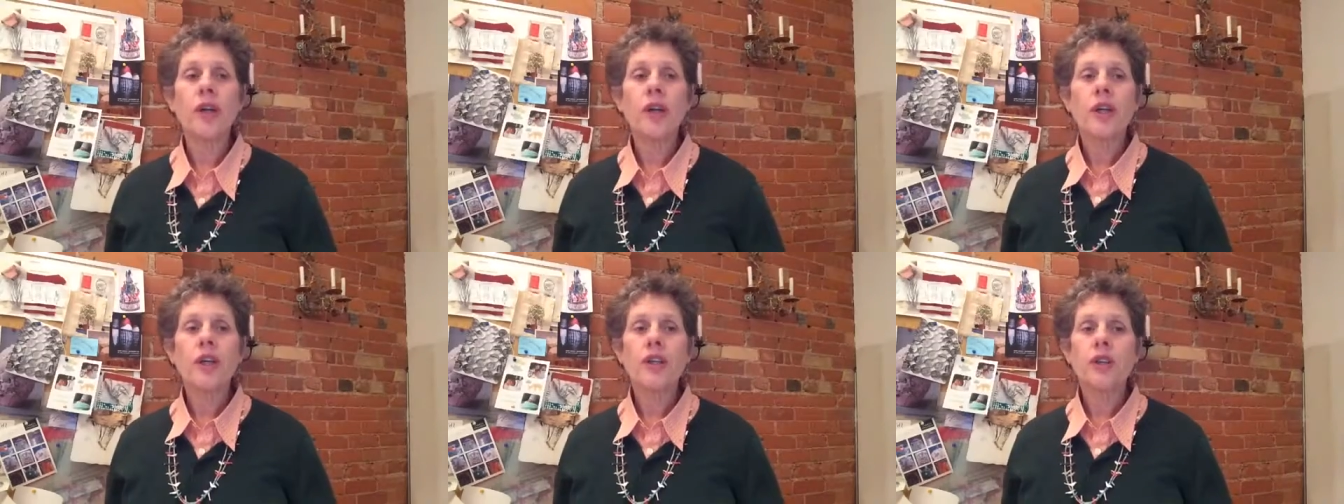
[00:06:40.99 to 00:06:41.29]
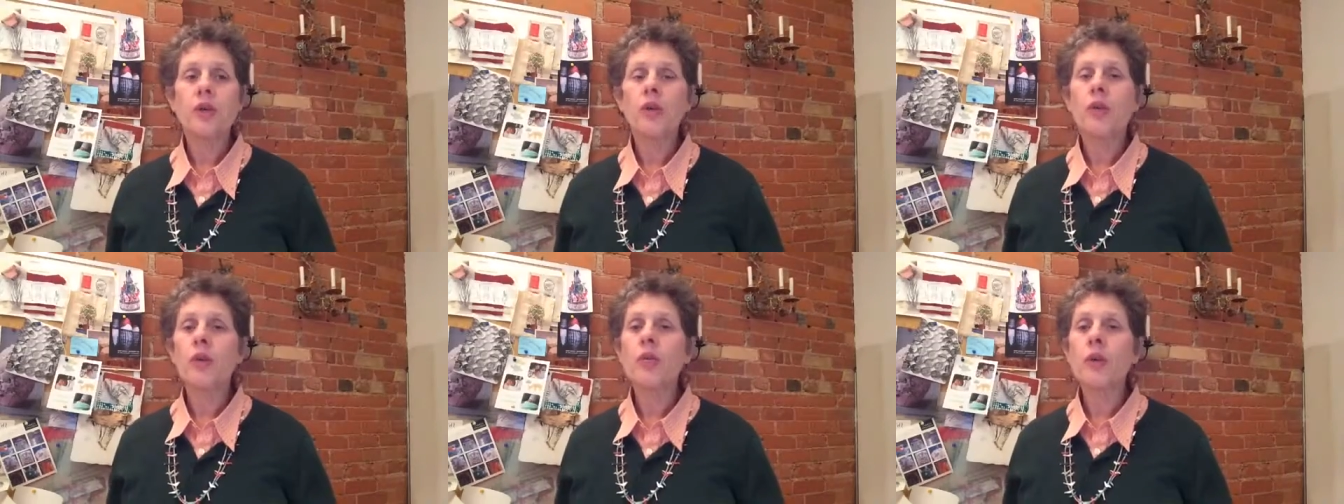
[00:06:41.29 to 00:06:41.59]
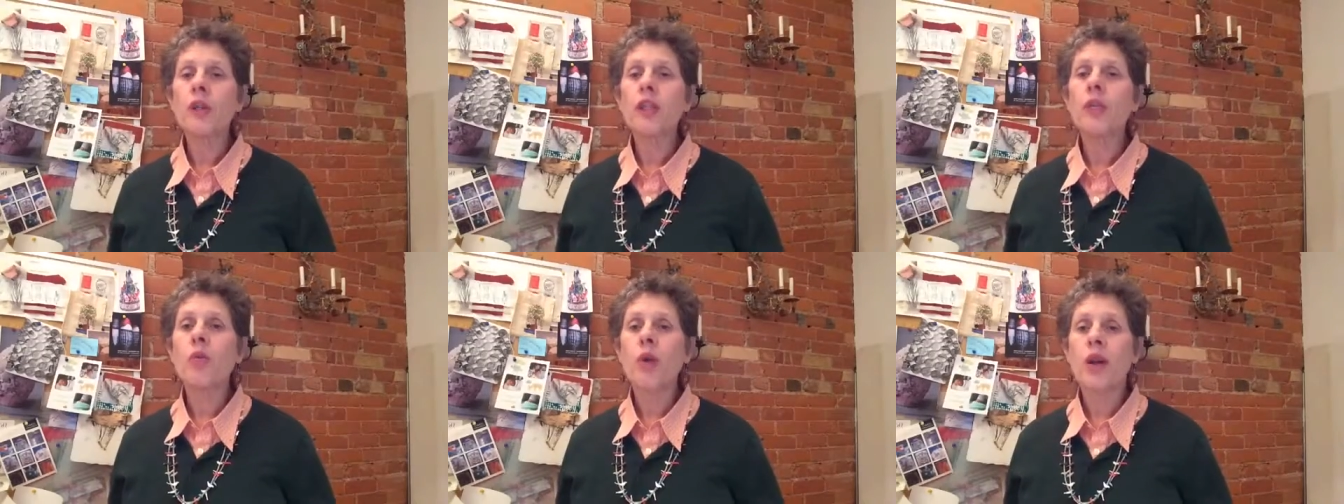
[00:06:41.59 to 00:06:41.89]
So you
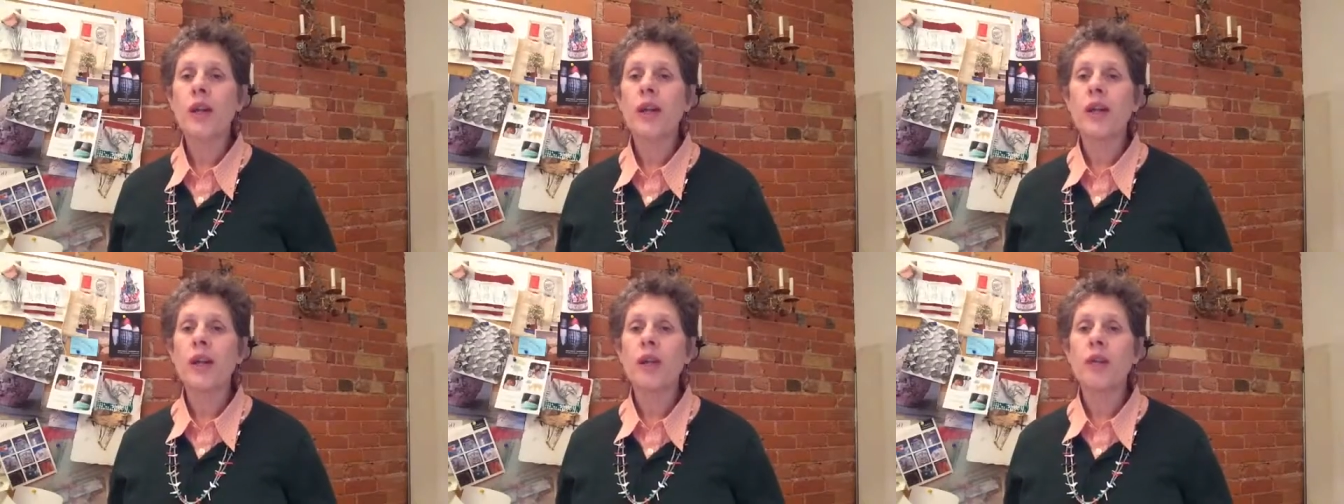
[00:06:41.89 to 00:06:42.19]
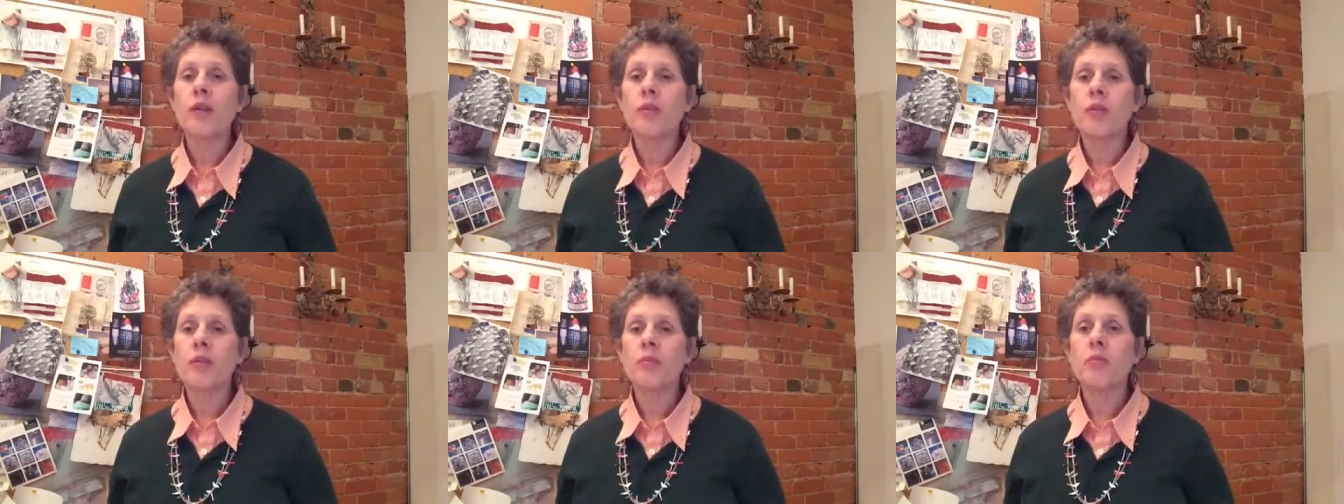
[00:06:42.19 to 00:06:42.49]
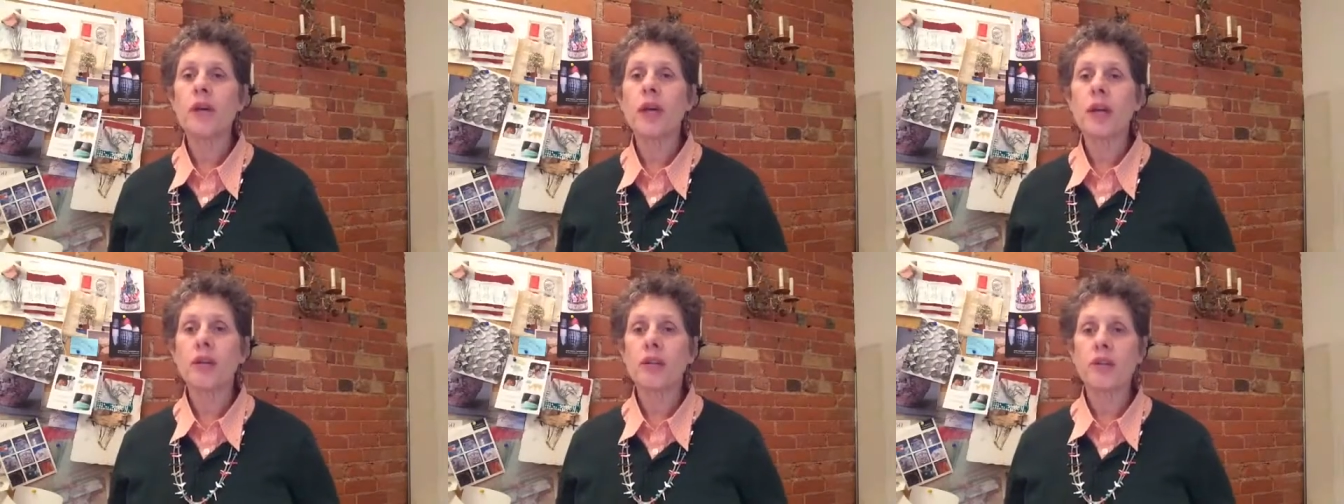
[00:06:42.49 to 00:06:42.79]
really want to get those
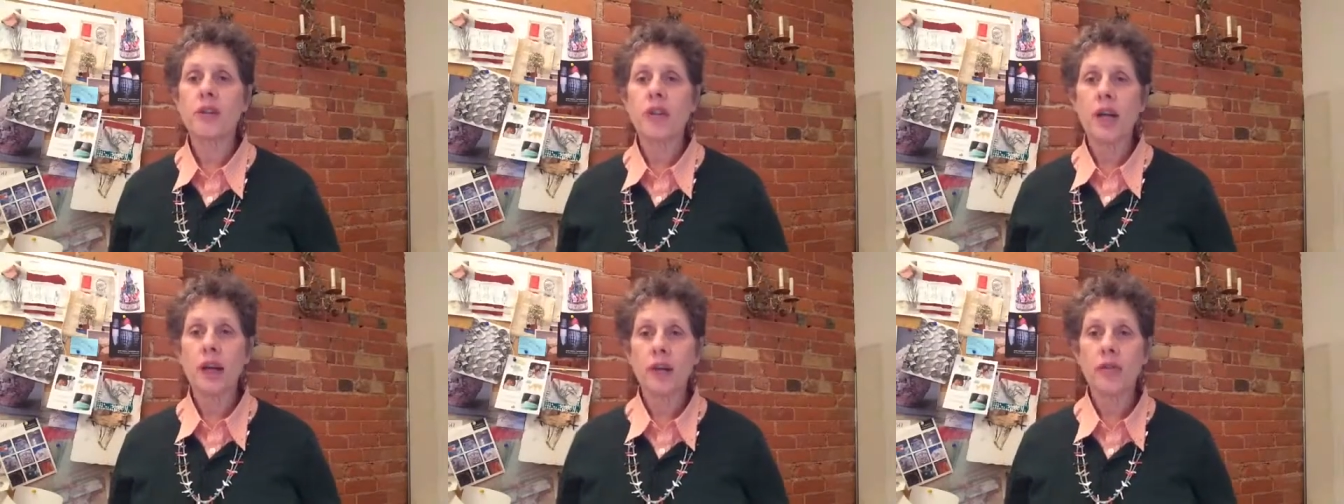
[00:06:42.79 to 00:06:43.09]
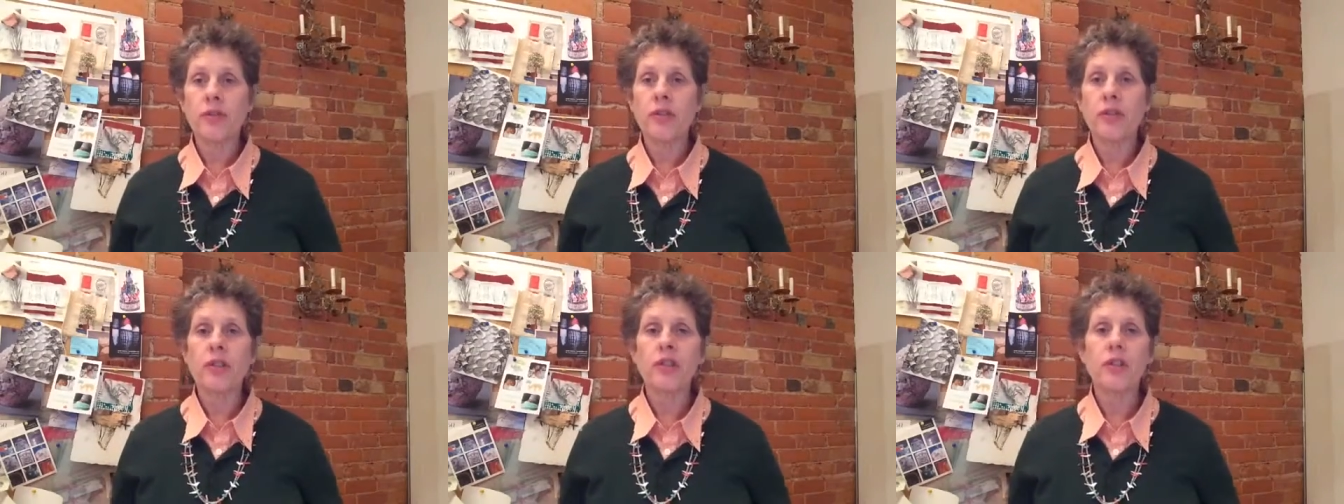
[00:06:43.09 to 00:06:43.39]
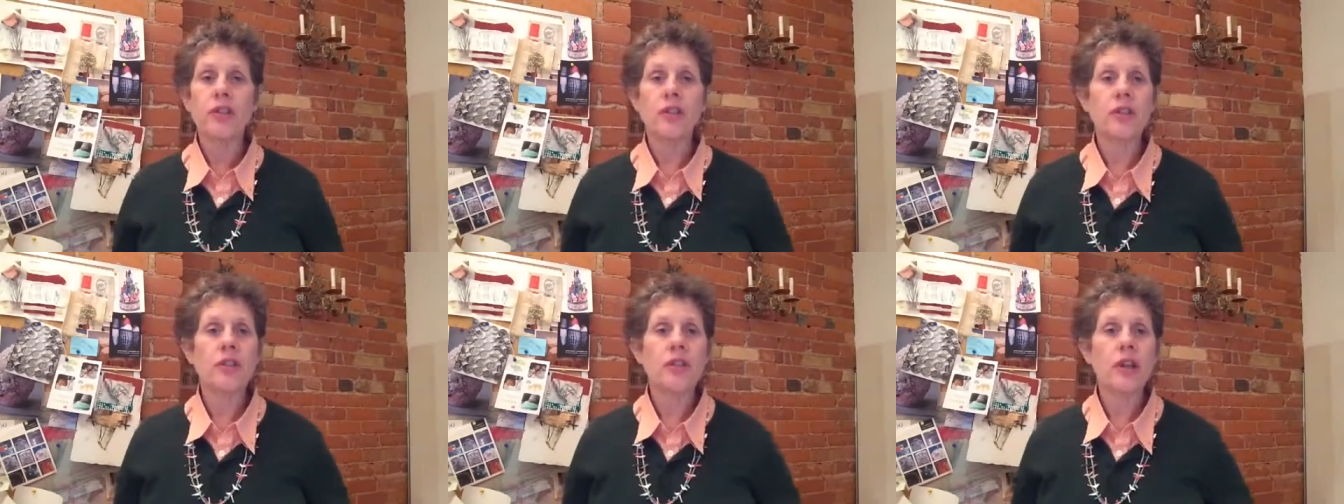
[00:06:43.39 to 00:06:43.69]
metals out
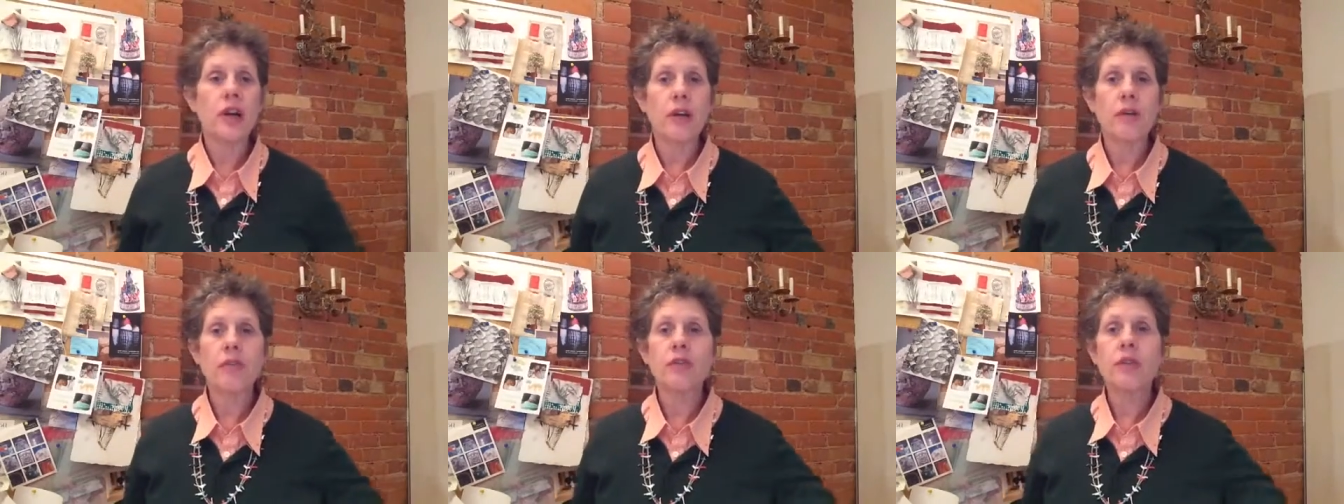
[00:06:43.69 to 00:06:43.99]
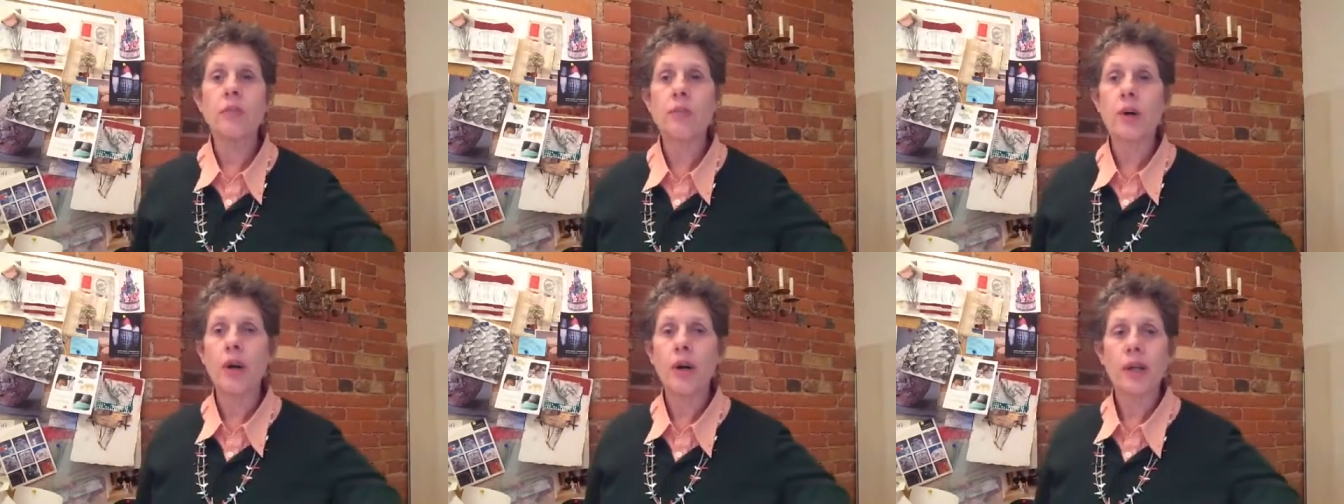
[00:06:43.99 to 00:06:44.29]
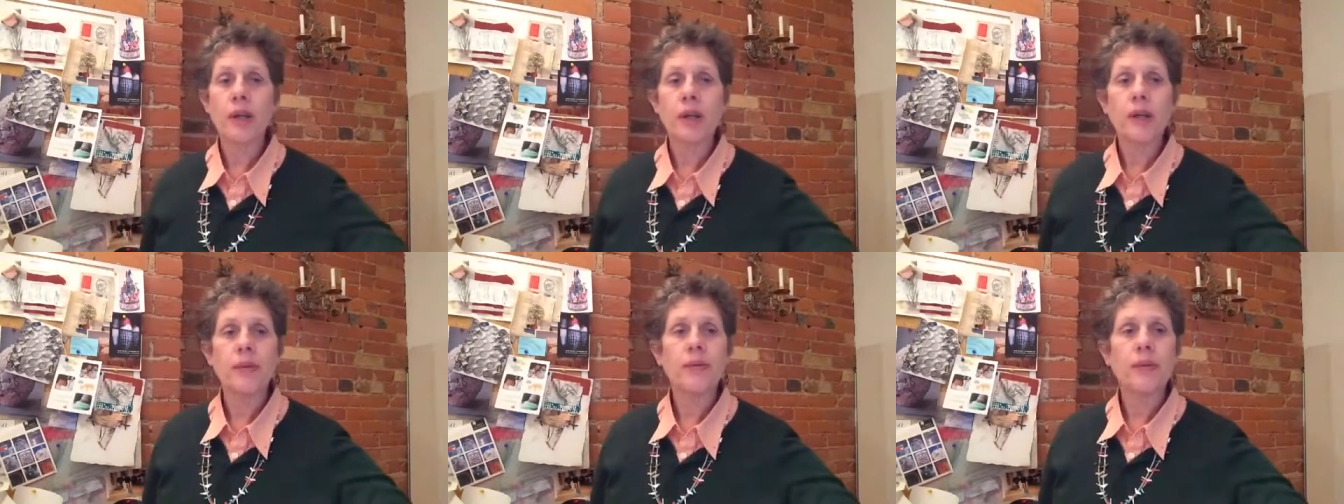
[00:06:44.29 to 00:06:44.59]
of your body.